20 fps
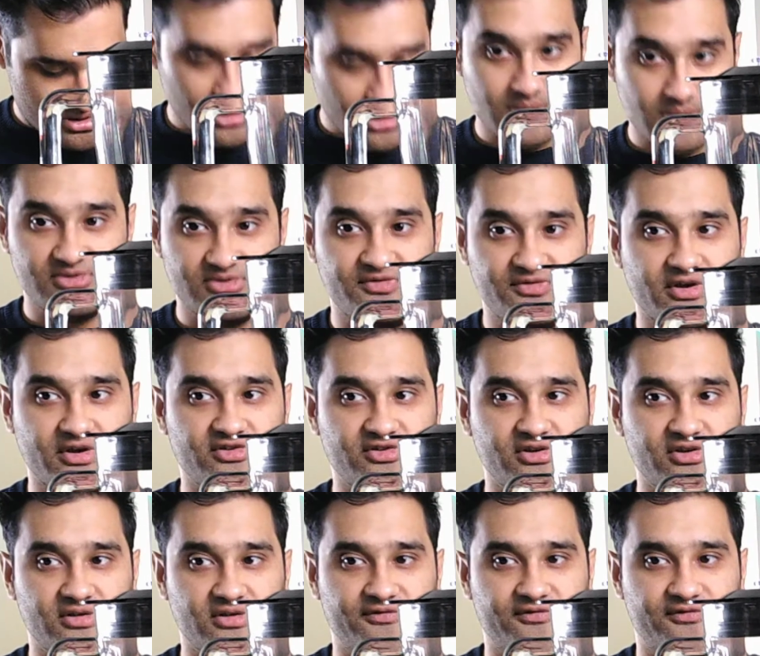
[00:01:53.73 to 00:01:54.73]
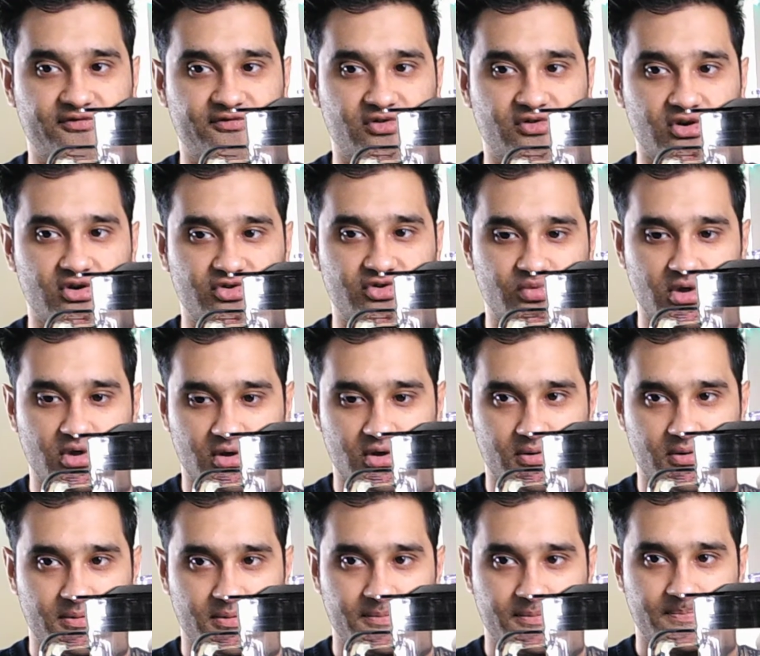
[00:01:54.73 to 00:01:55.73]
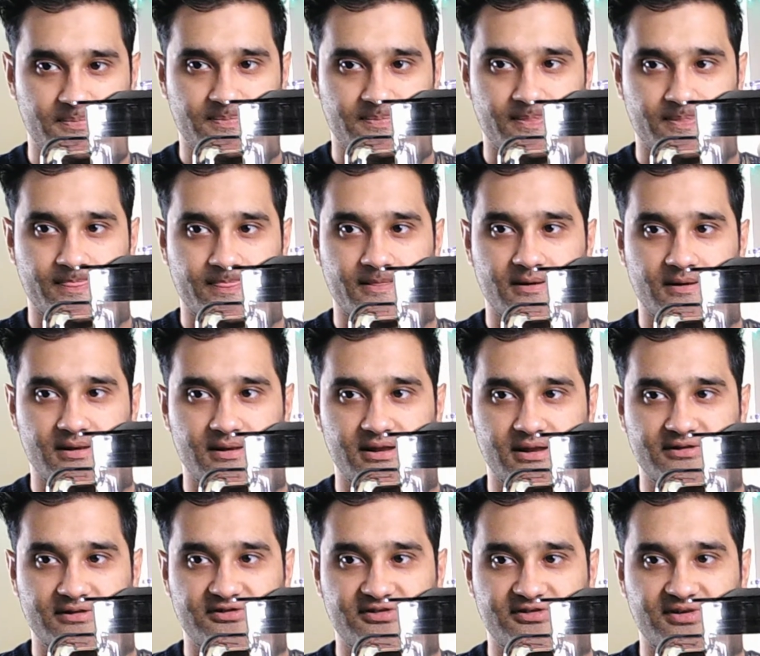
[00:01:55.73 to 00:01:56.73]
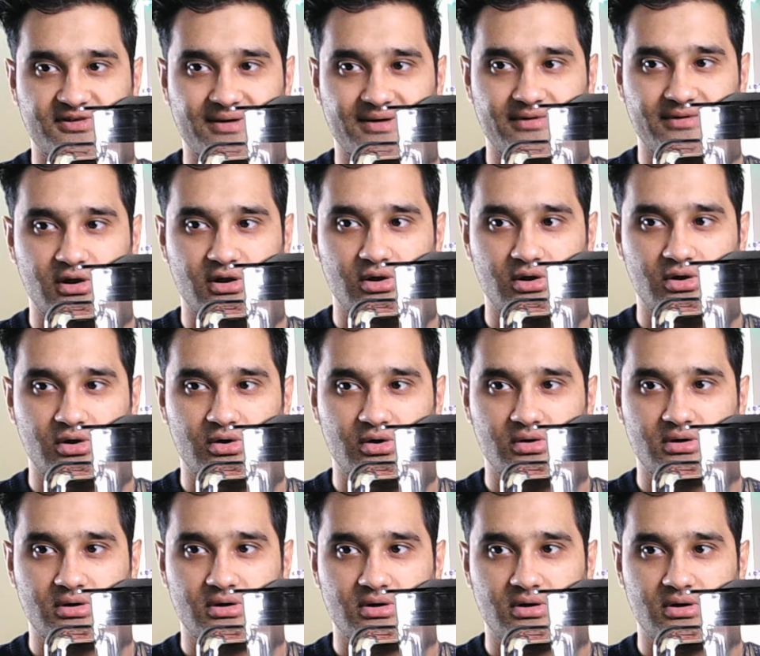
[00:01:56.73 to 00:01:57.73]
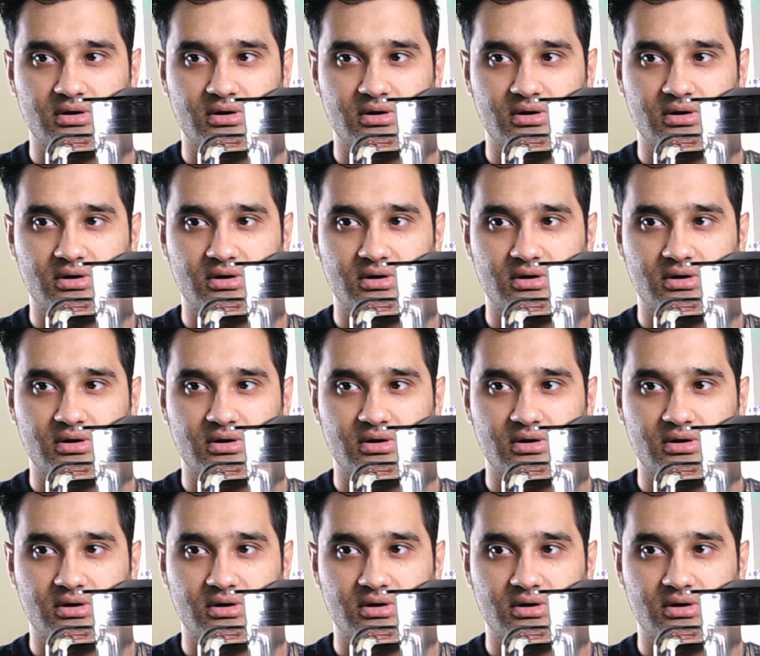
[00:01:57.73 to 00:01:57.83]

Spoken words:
Let me see if you can see the front view. Let's have a look.